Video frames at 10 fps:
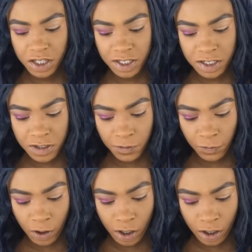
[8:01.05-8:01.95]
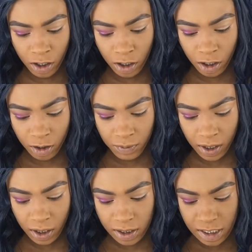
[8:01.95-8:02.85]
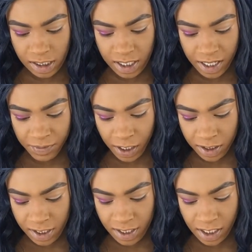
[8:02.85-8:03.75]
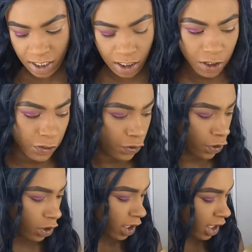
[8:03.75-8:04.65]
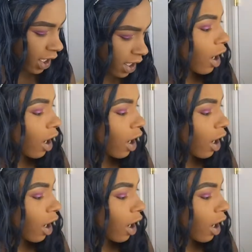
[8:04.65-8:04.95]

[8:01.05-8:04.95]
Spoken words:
This is from Sigma. This is an E30.